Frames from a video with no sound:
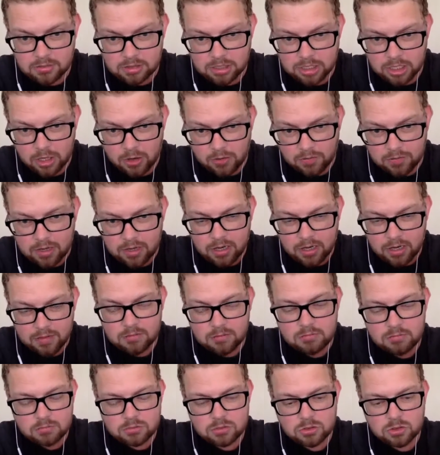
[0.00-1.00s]
very
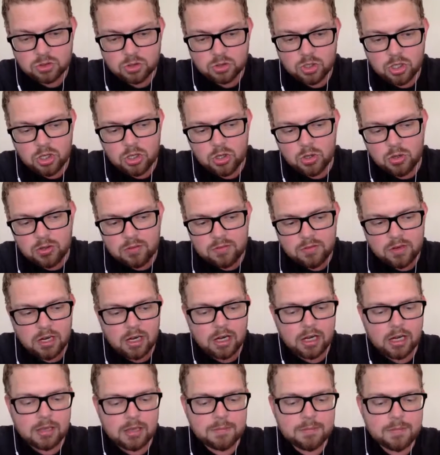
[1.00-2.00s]
true and
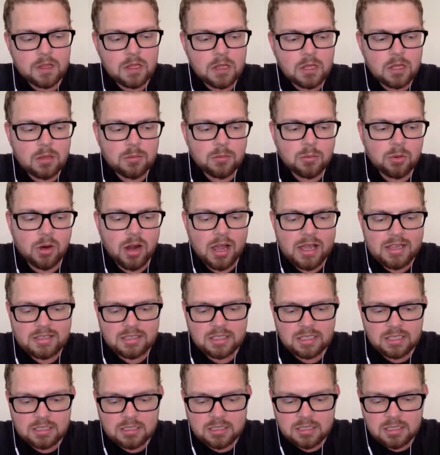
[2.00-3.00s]
very
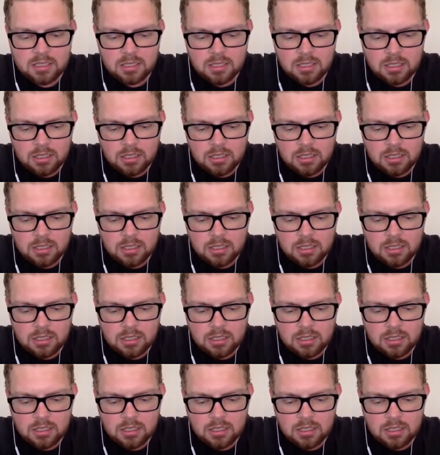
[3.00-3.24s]
present,